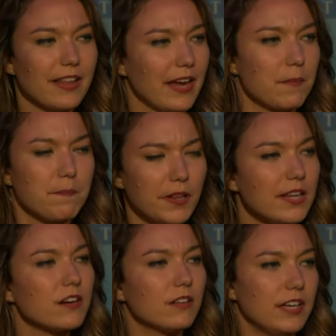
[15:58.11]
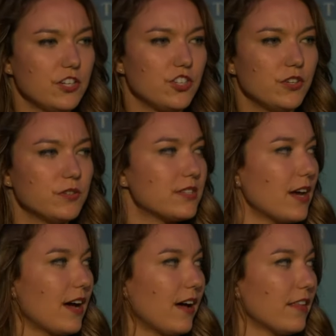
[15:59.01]
like political issues
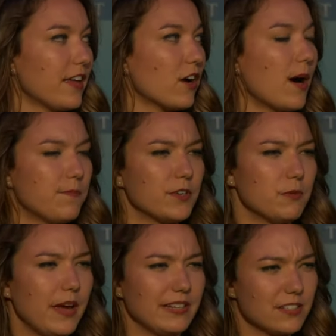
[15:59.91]
uh, that are up for debate.